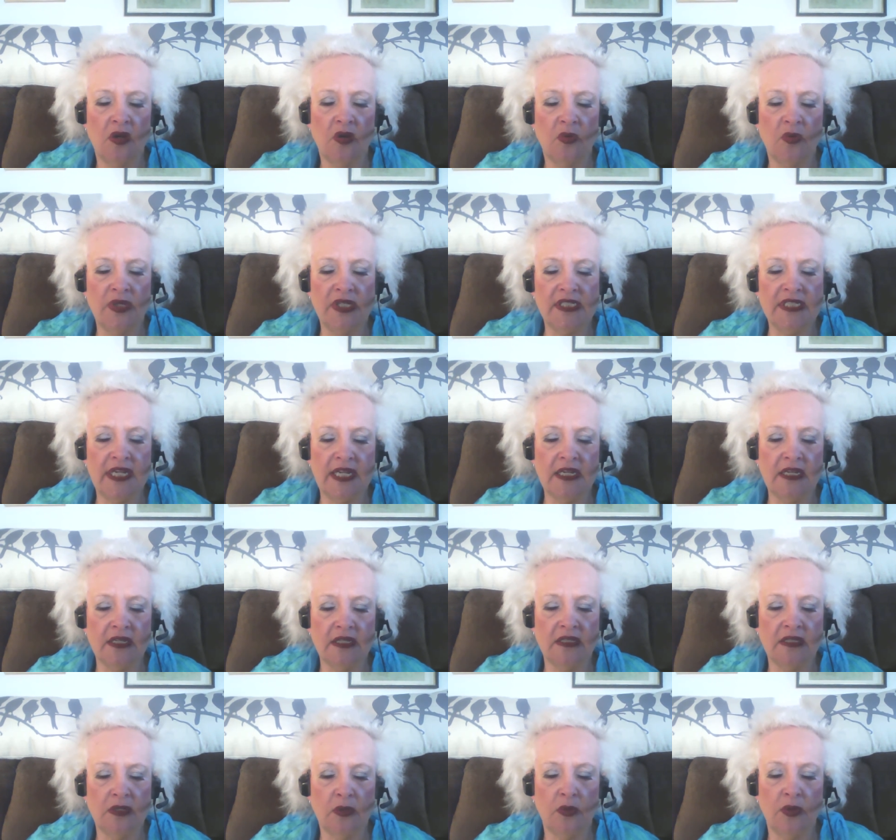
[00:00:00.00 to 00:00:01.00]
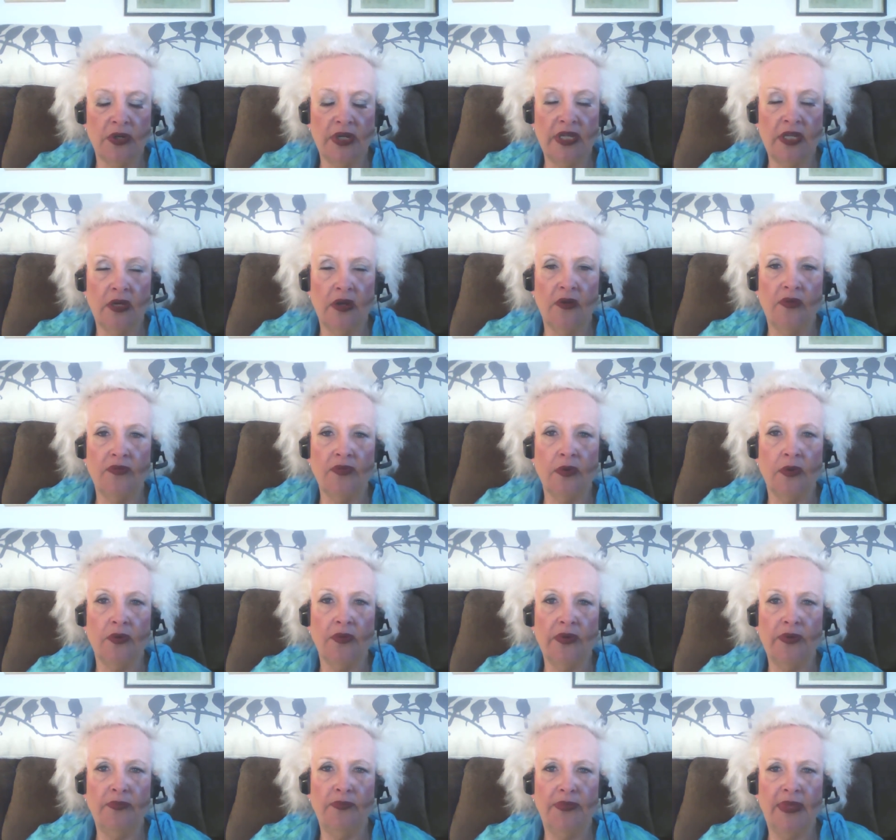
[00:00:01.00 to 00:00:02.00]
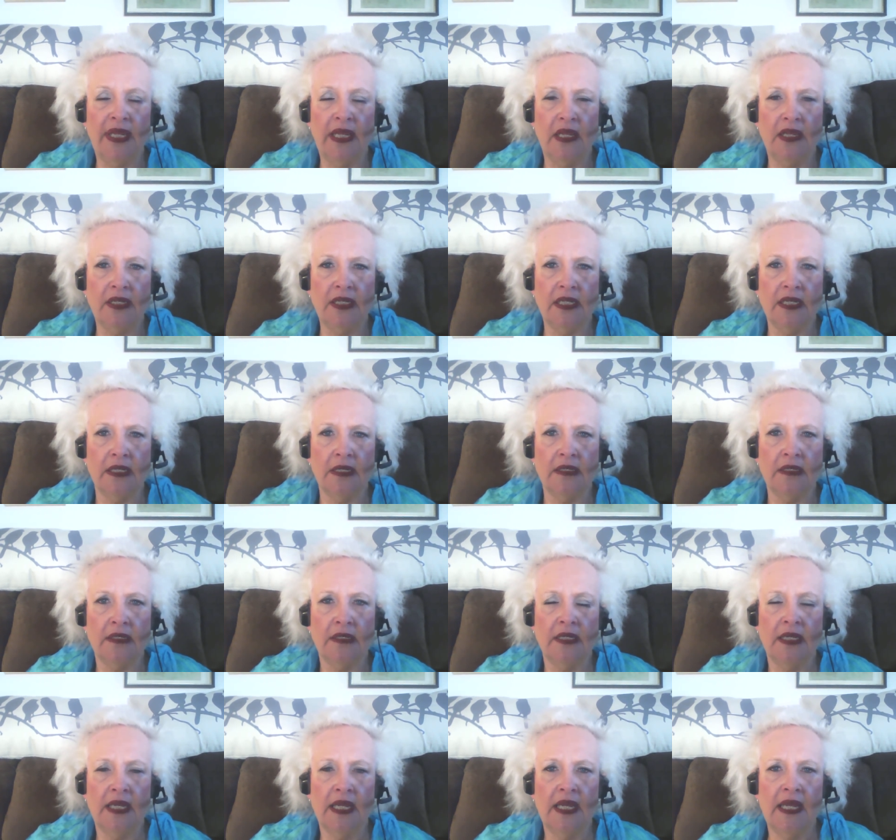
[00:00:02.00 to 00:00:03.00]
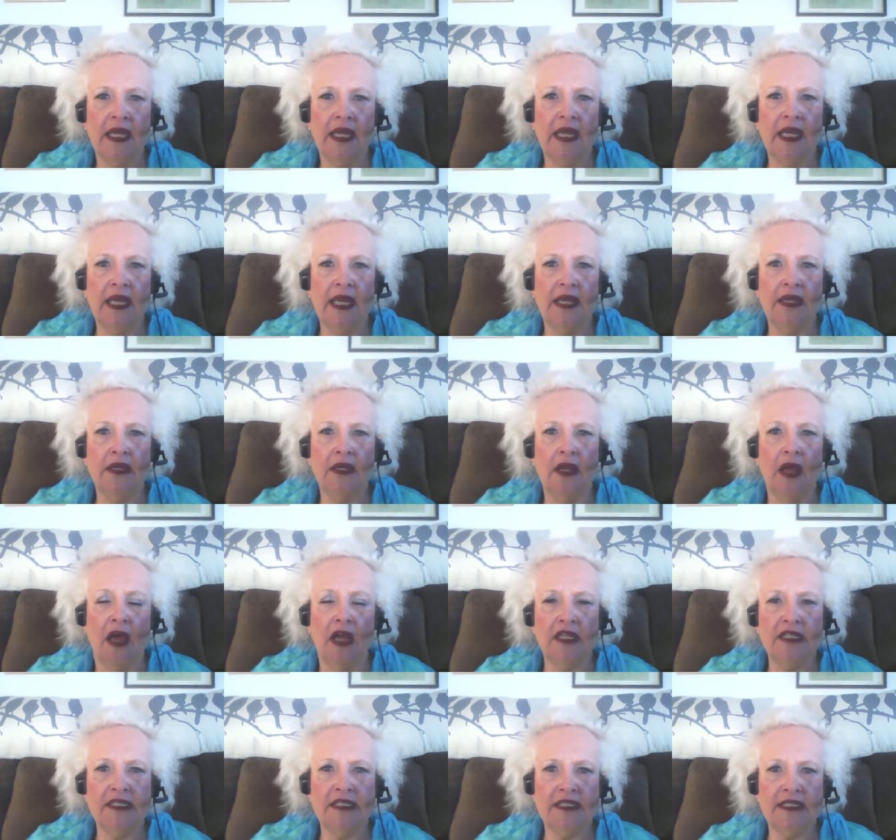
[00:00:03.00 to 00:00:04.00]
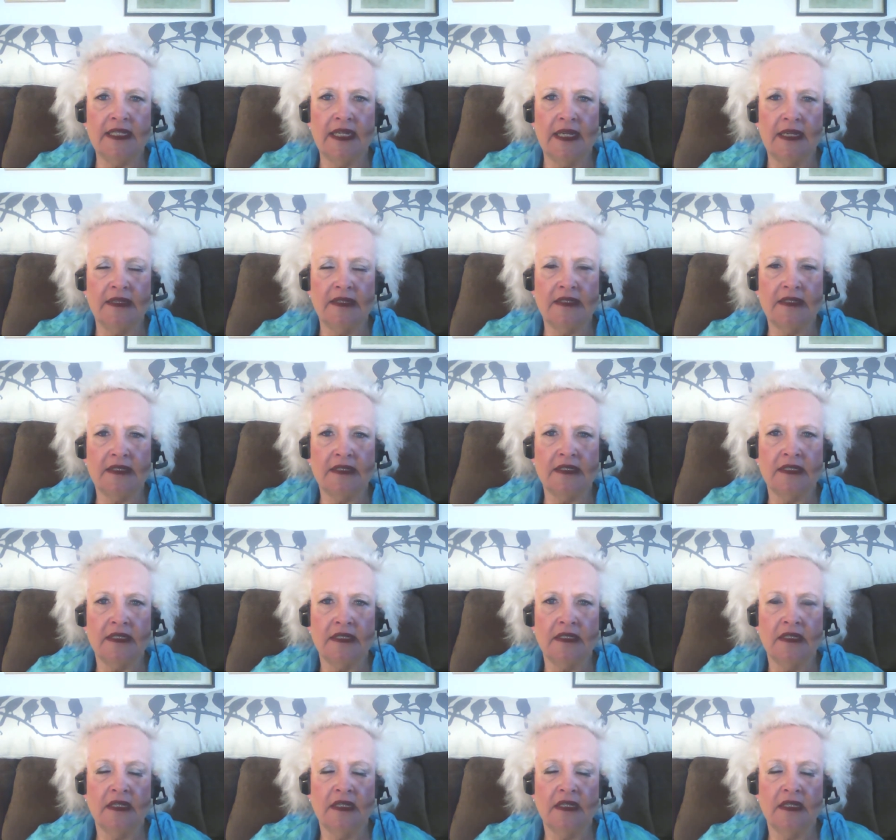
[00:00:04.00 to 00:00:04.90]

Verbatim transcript: we take authority over rebellion and nonsense